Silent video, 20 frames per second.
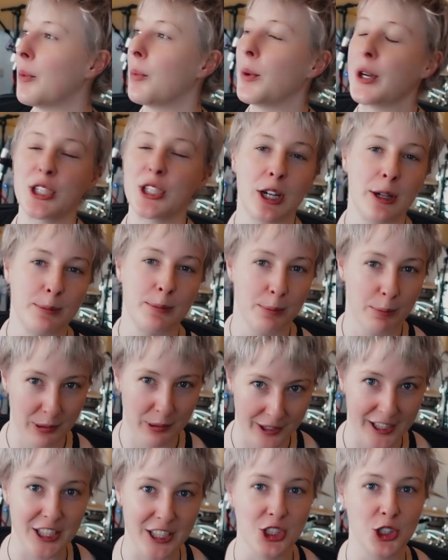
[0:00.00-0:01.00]
which I'm
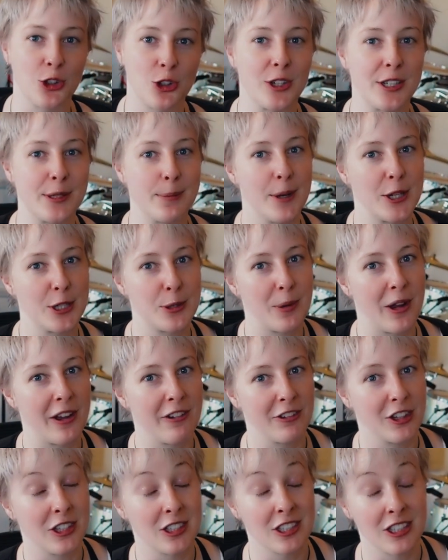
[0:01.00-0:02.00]
pretty sure is much better
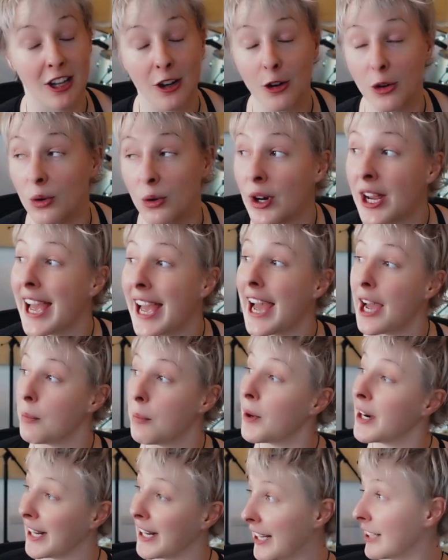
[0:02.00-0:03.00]
for the soul. And
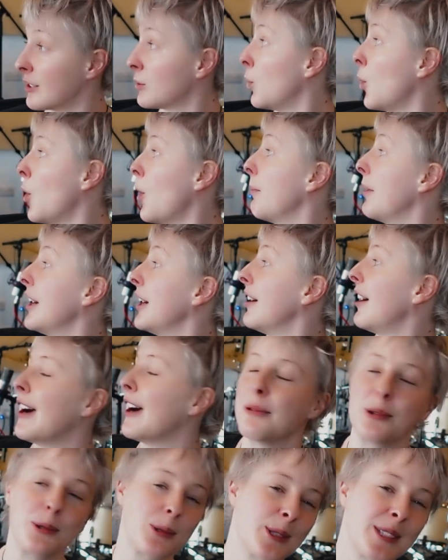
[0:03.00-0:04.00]
when it gets warmer,
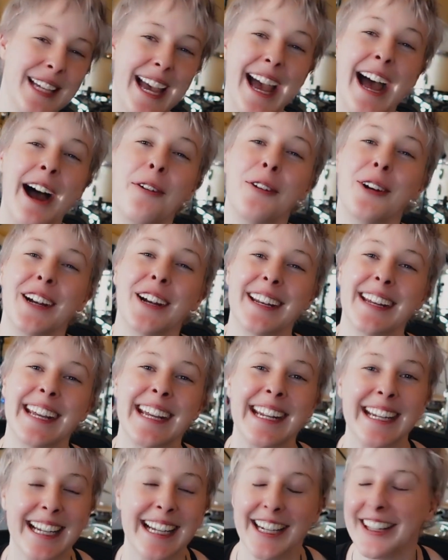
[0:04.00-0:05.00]
I will sit out and
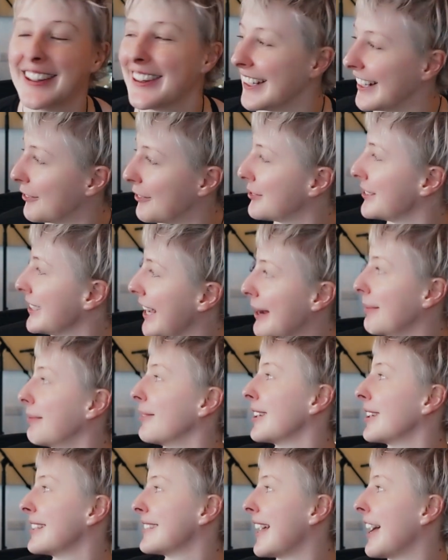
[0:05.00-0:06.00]
eat at the little table
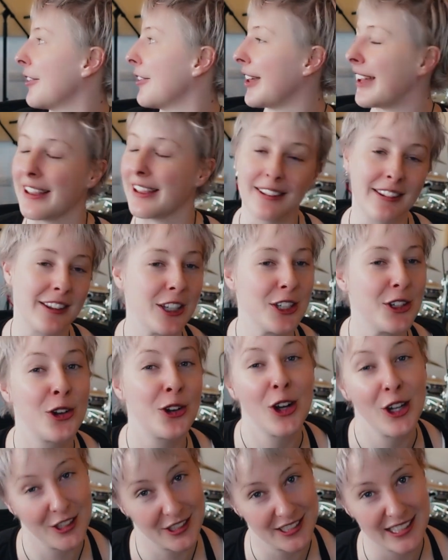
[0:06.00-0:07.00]
that's out there that you
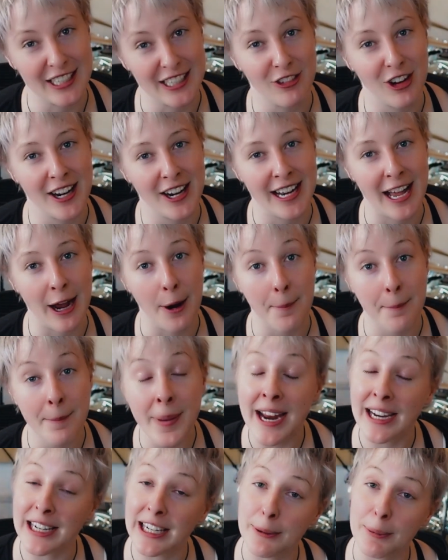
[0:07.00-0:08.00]
can't see right now,
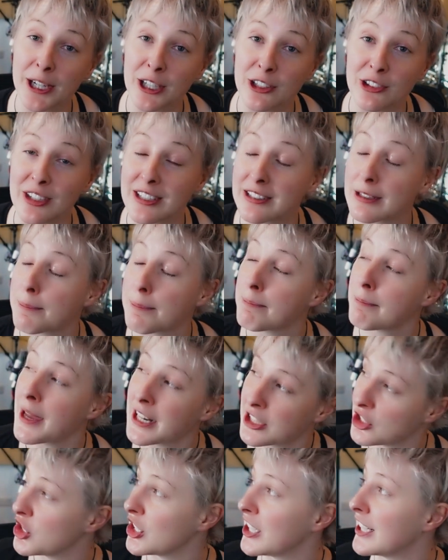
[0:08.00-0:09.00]
mainly because there's a
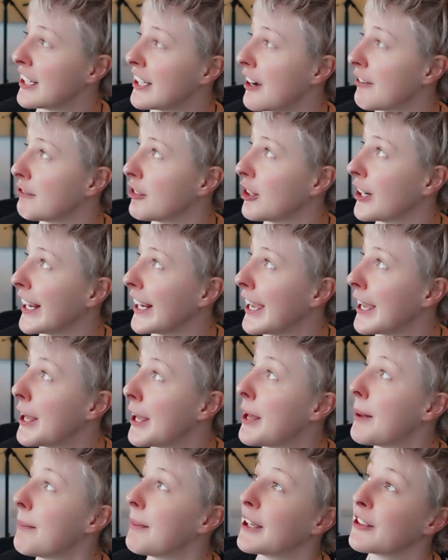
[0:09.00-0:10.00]
bed sheet covering it,
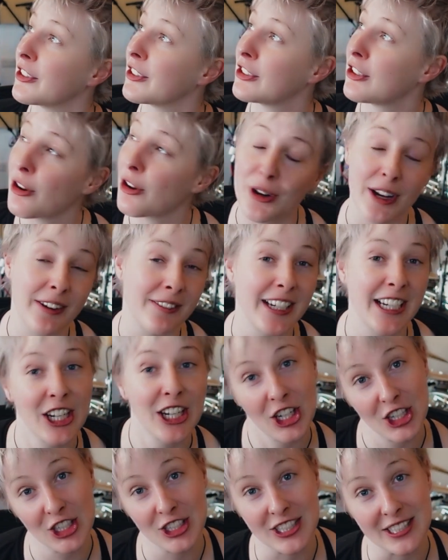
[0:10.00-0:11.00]
because I don't have any
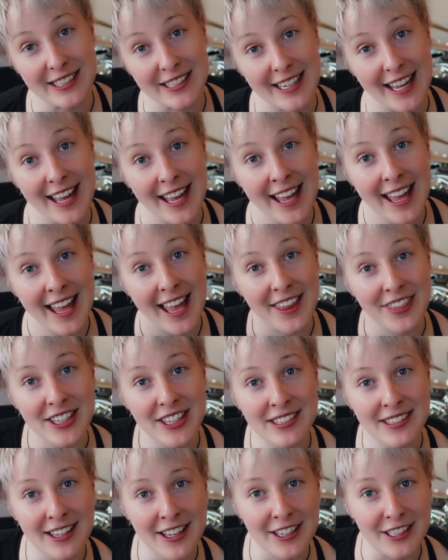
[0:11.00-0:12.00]
curtains yet, and the
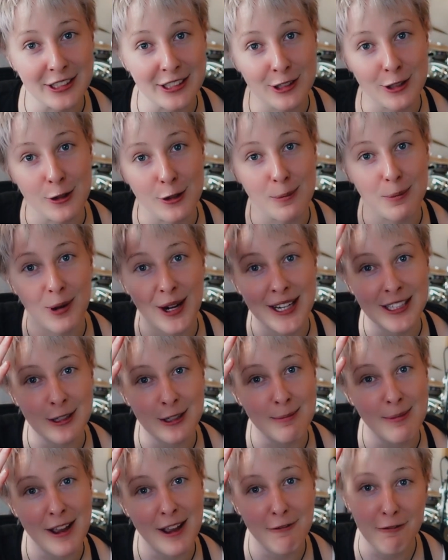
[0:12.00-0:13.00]
sun is too bright
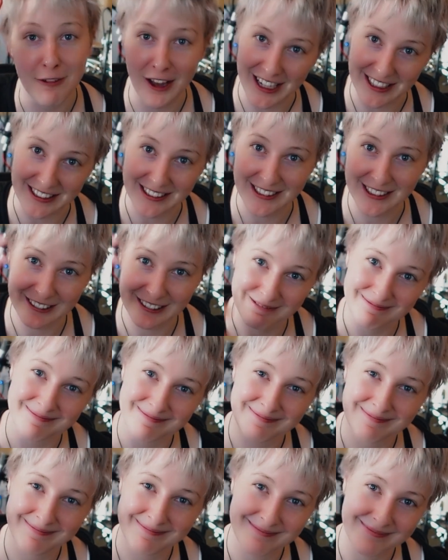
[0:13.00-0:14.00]
on my face.
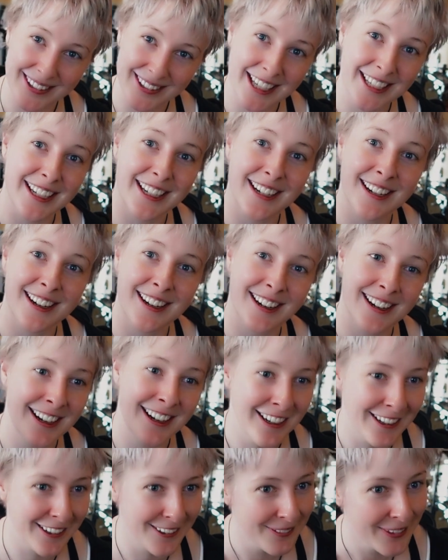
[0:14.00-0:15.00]

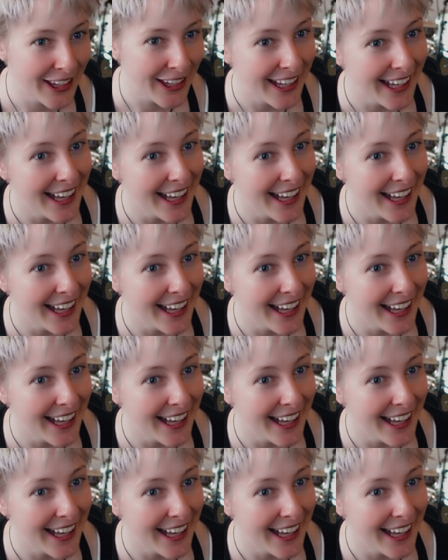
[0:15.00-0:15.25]
Ta-da!